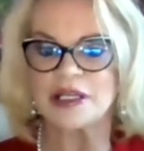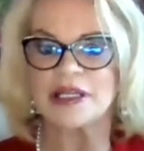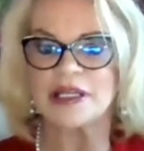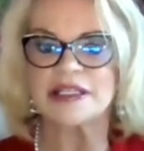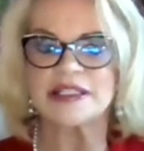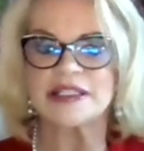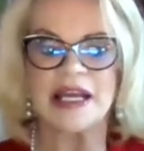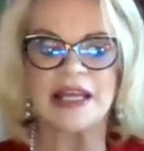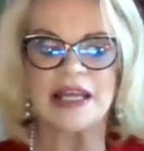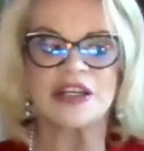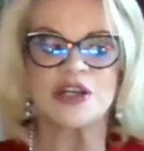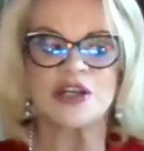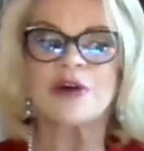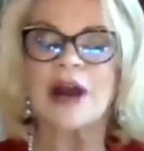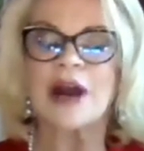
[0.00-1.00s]
let's say that
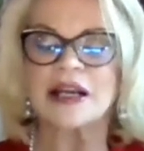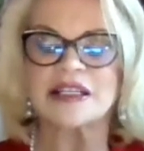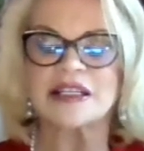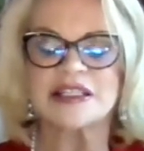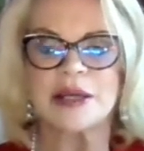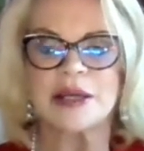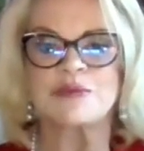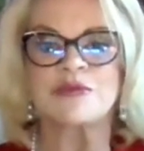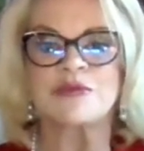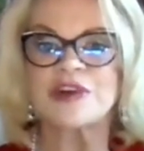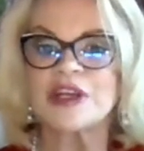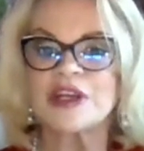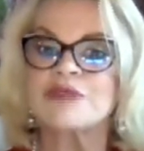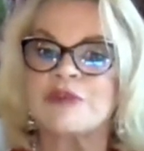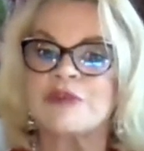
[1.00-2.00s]
you're out in some
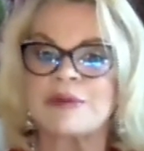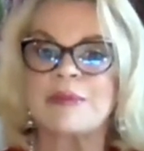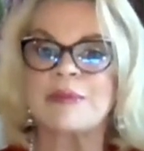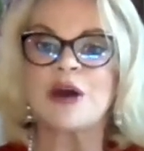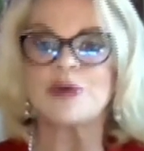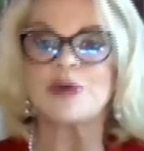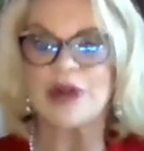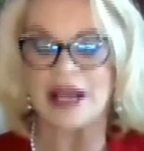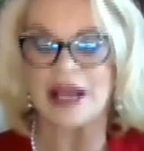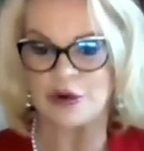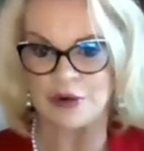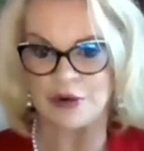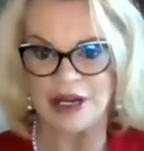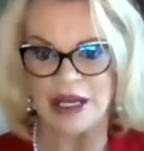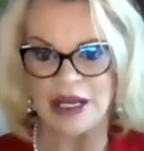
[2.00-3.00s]
really remote
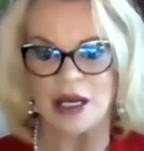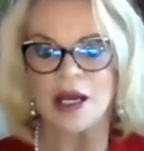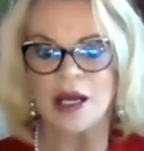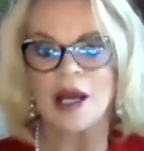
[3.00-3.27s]
area.